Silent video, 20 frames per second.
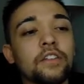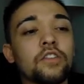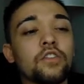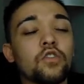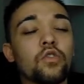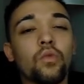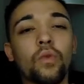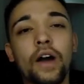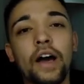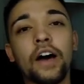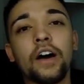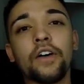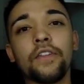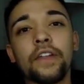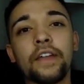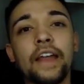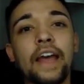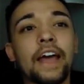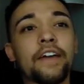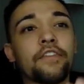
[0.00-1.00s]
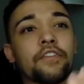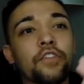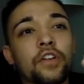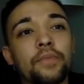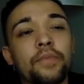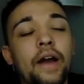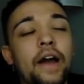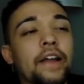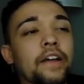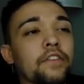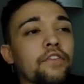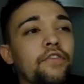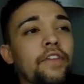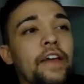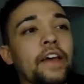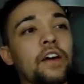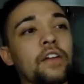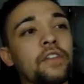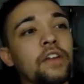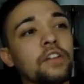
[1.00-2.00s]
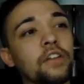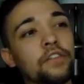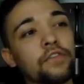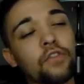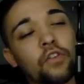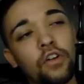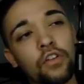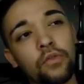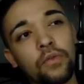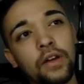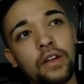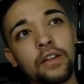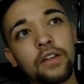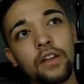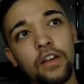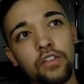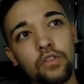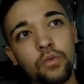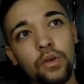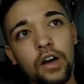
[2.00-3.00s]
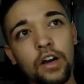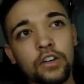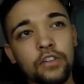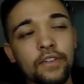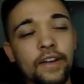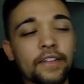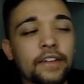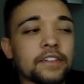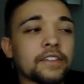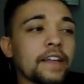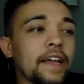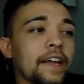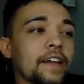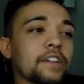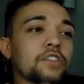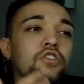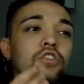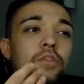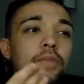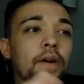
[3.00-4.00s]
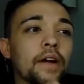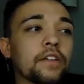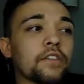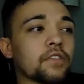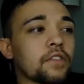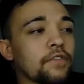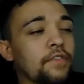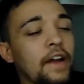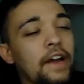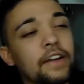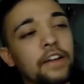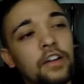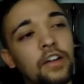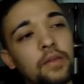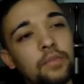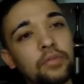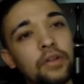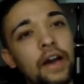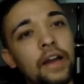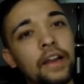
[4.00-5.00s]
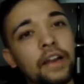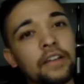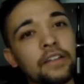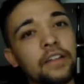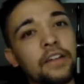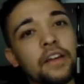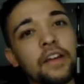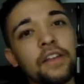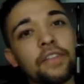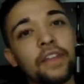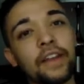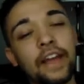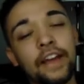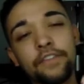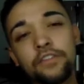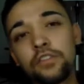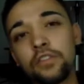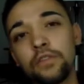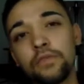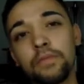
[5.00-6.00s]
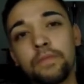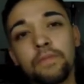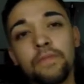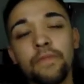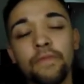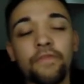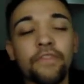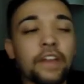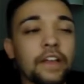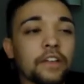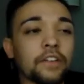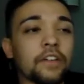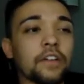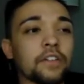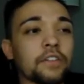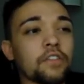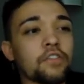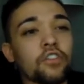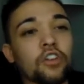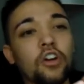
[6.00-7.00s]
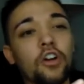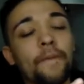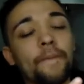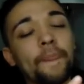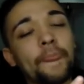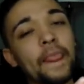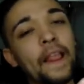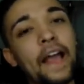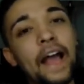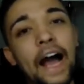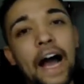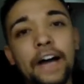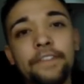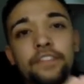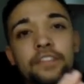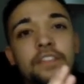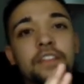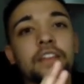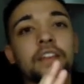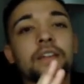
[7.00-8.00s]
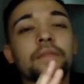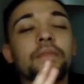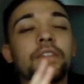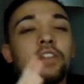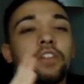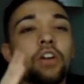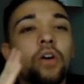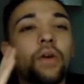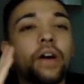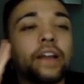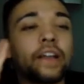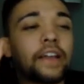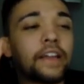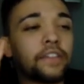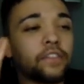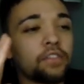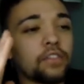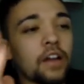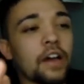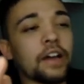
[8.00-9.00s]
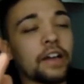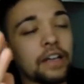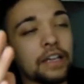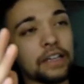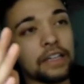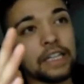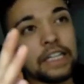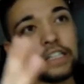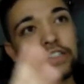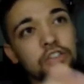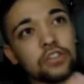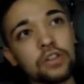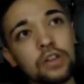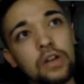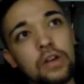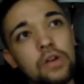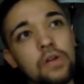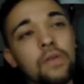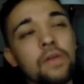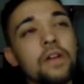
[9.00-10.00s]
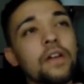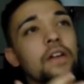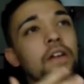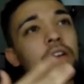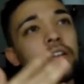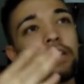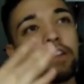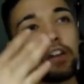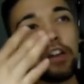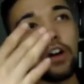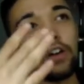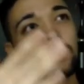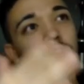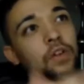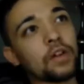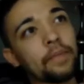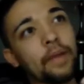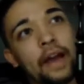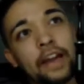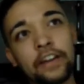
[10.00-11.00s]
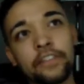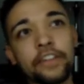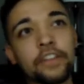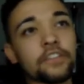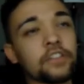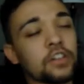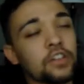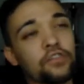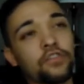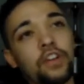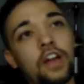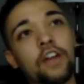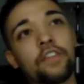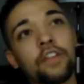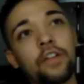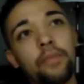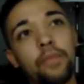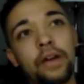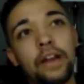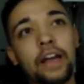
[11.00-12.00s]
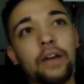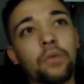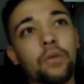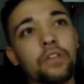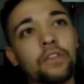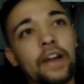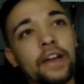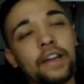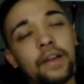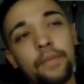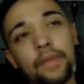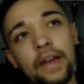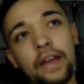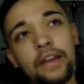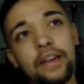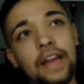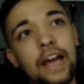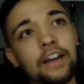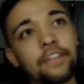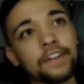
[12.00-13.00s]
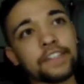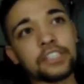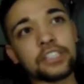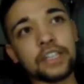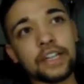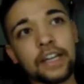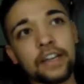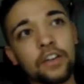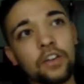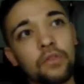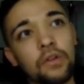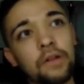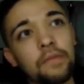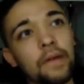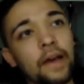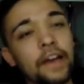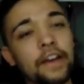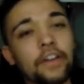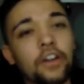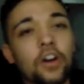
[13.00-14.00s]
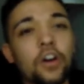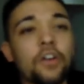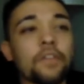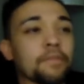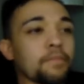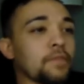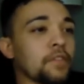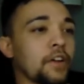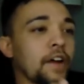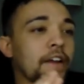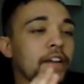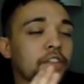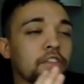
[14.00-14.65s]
do well than have 3 products fail and then your 4th one does well. You'd rather take 2 months to find a good product than have 2 failures. So obviously you don't want to get stuck into, you know, doing product research forever, but I would recommend not rushing into it. I know you're at